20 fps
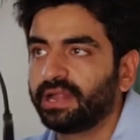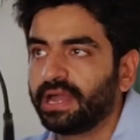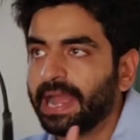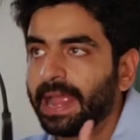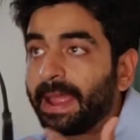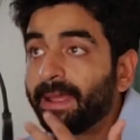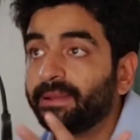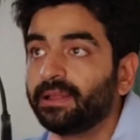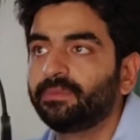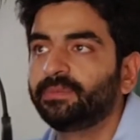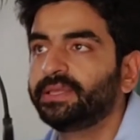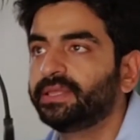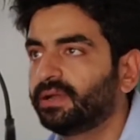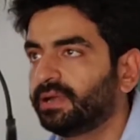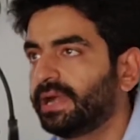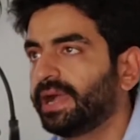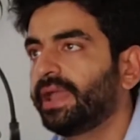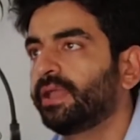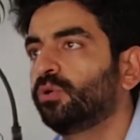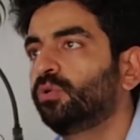that I'll be
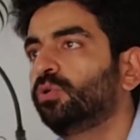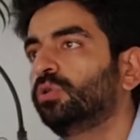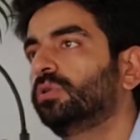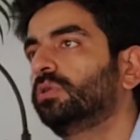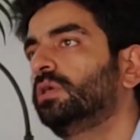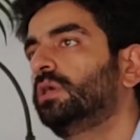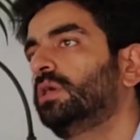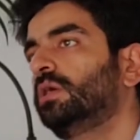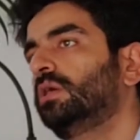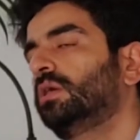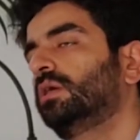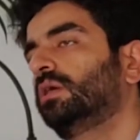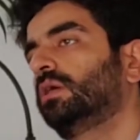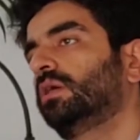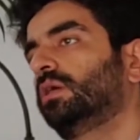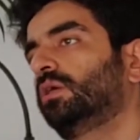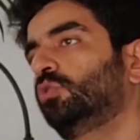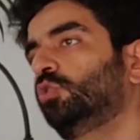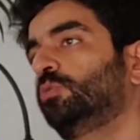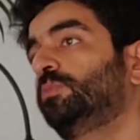the guy
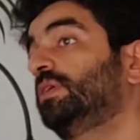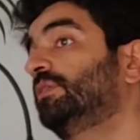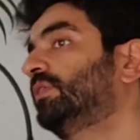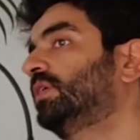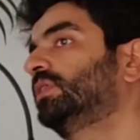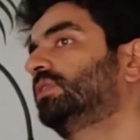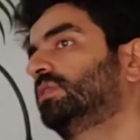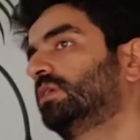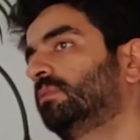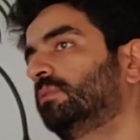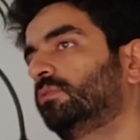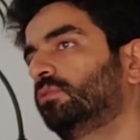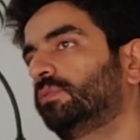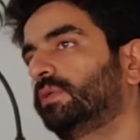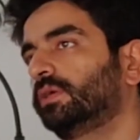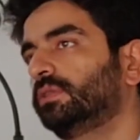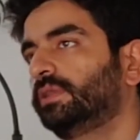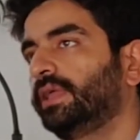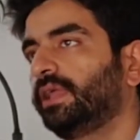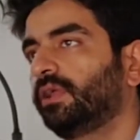who'll be worth
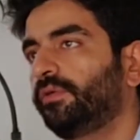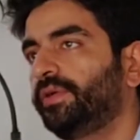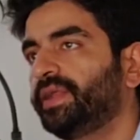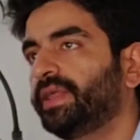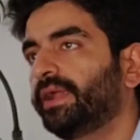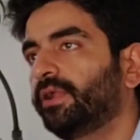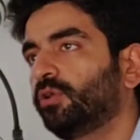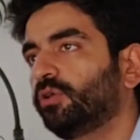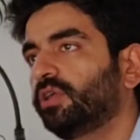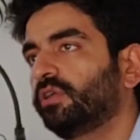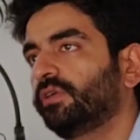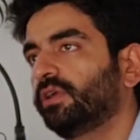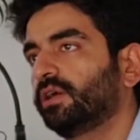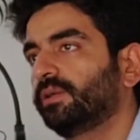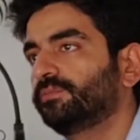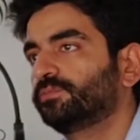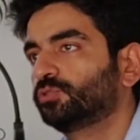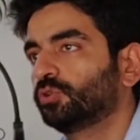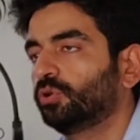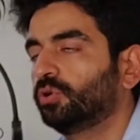the equity that you're
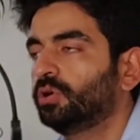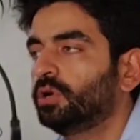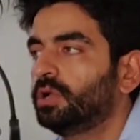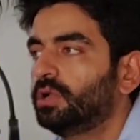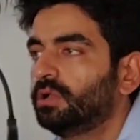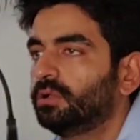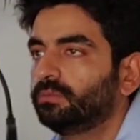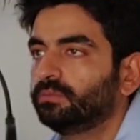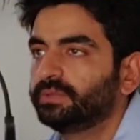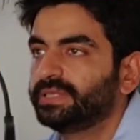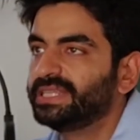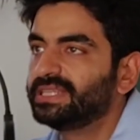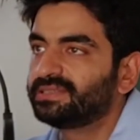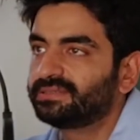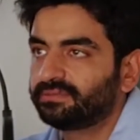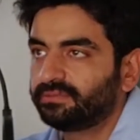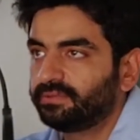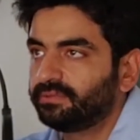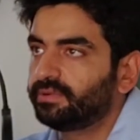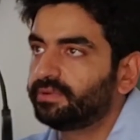giving up. So
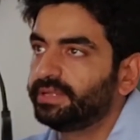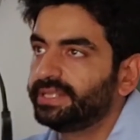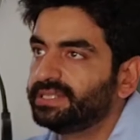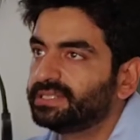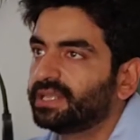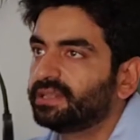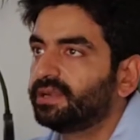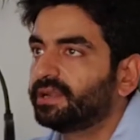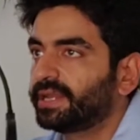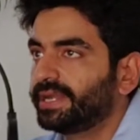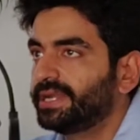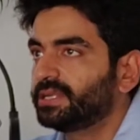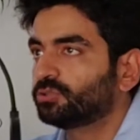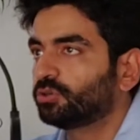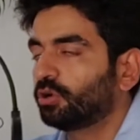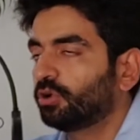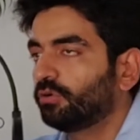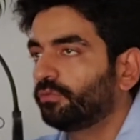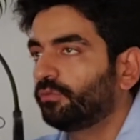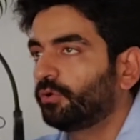these are the
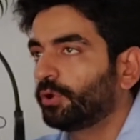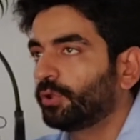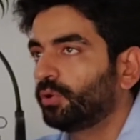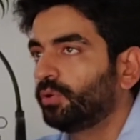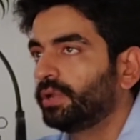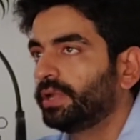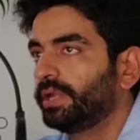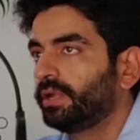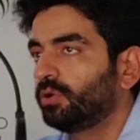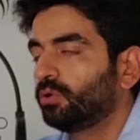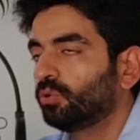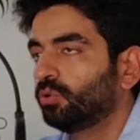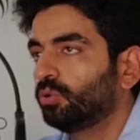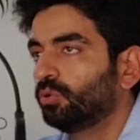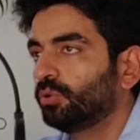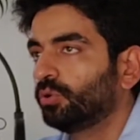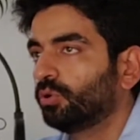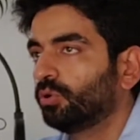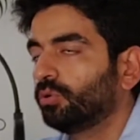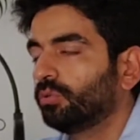traits sort of what you need to,
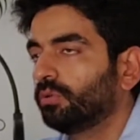you